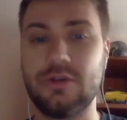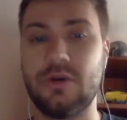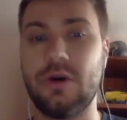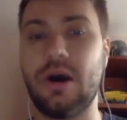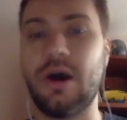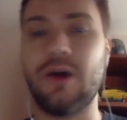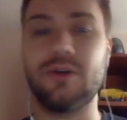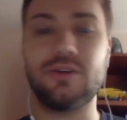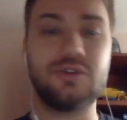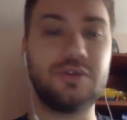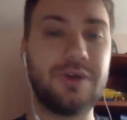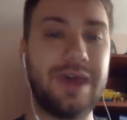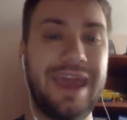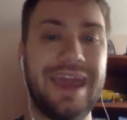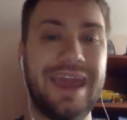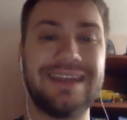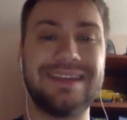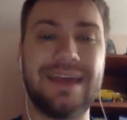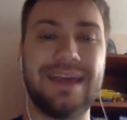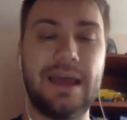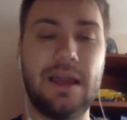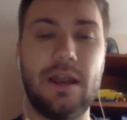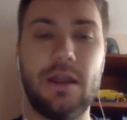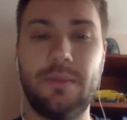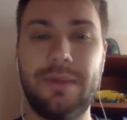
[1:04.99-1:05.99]
so how to
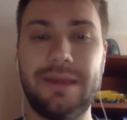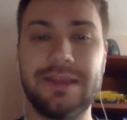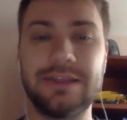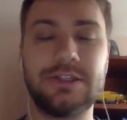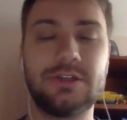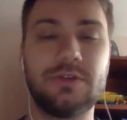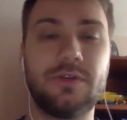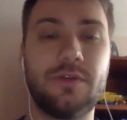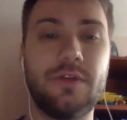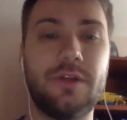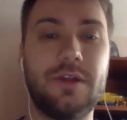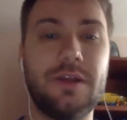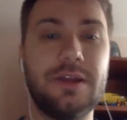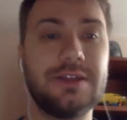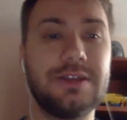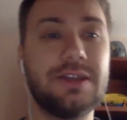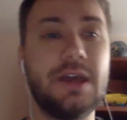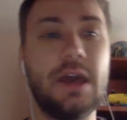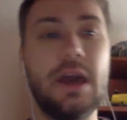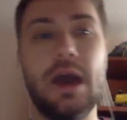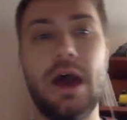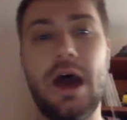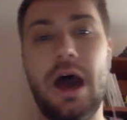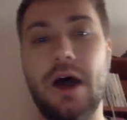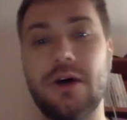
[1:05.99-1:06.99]
add elements to the list,
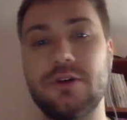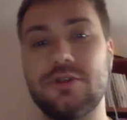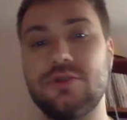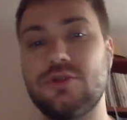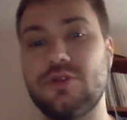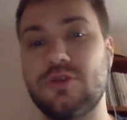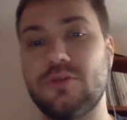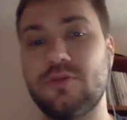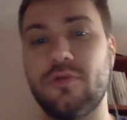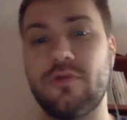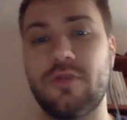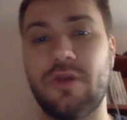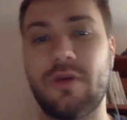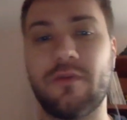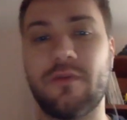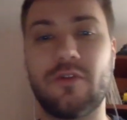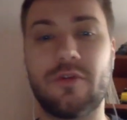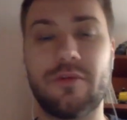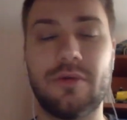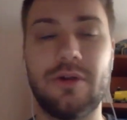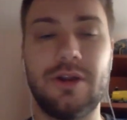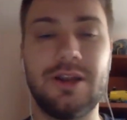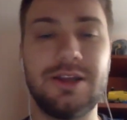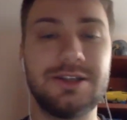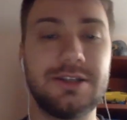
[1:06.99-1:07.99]
how to remove them
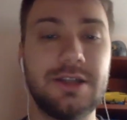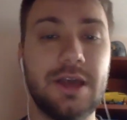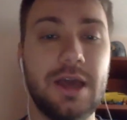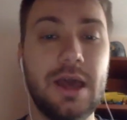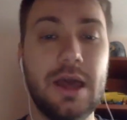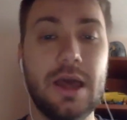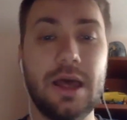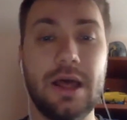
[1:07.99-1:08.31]
from the list.